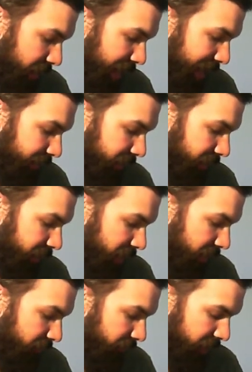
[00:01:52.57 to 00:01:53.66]
at 6 to
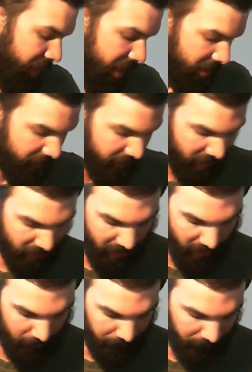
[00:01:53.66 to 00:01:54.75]
8 feet. Yeah, there you go.